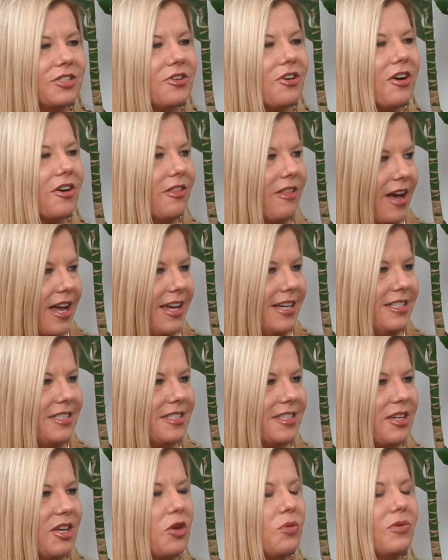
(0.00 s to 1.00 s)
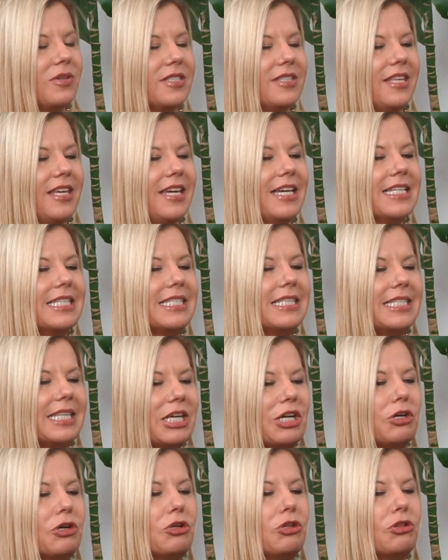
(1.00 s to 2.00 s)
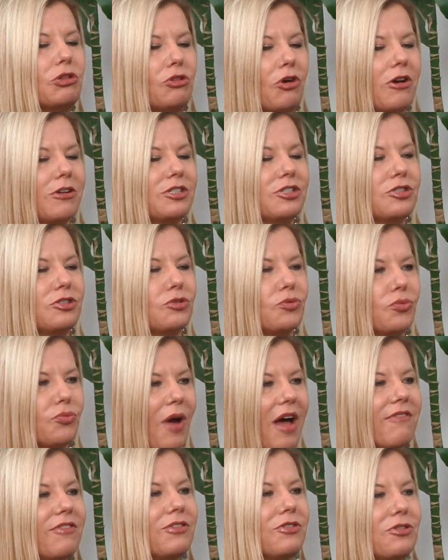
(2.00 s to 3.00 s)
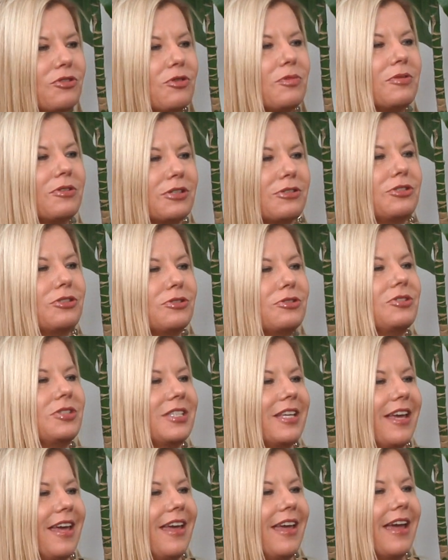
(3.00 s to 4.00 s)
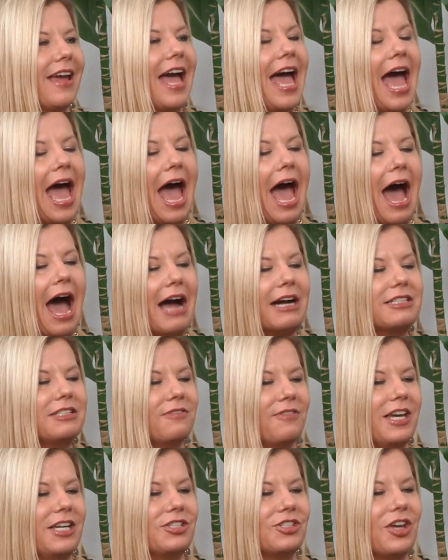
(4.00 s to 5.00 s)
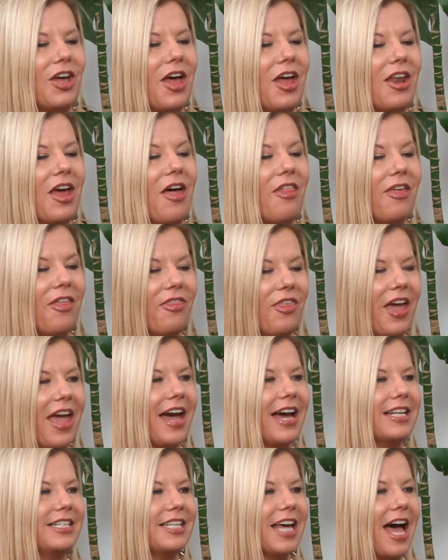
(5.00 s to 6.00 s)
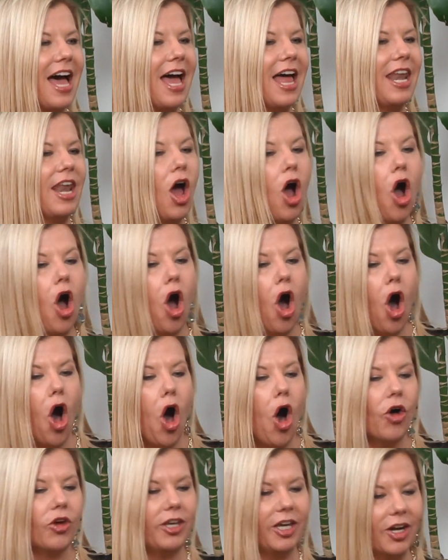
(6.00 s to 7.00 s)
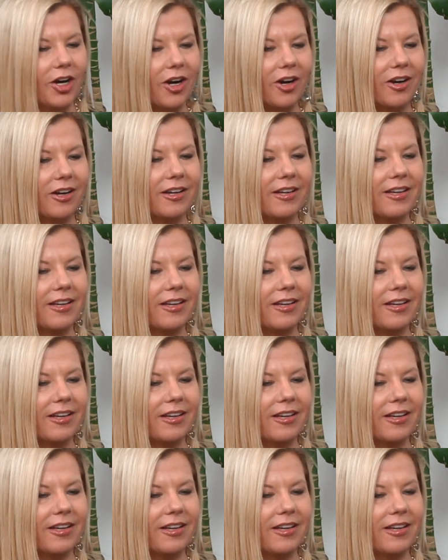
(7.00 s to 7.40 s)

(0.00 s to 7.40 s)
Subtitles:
to our client, it was the single largest revenue producing activation that they had done all year.